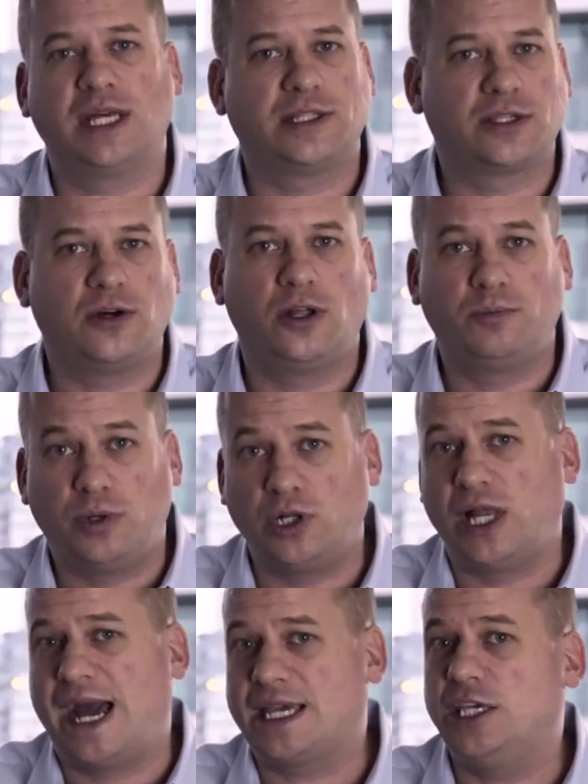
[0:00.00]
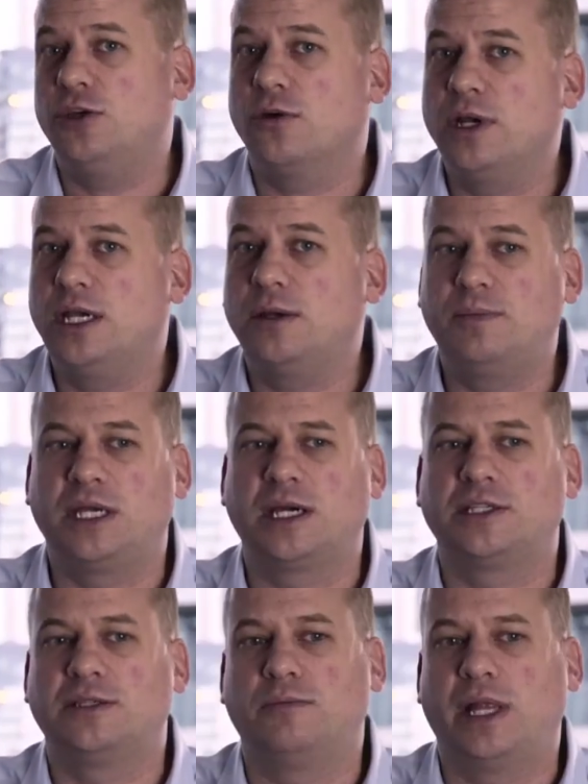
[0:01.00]
That's called pollakiuria
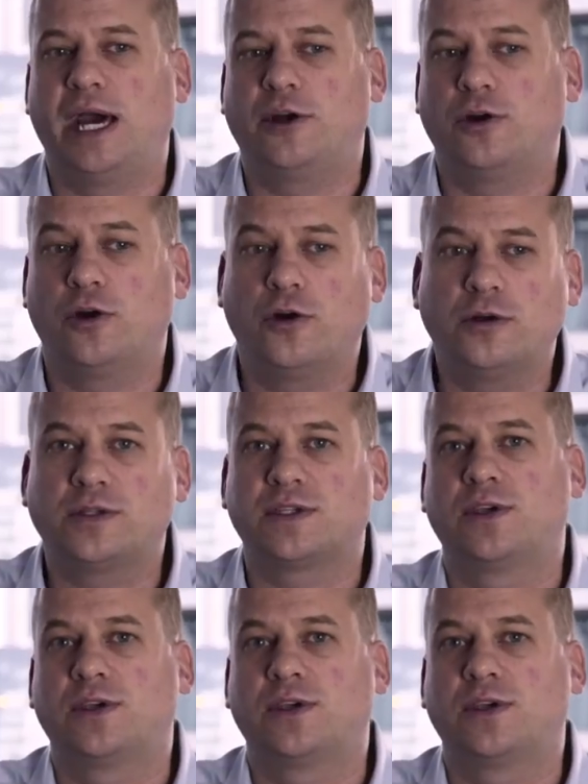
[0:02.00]
because the bladder hurts.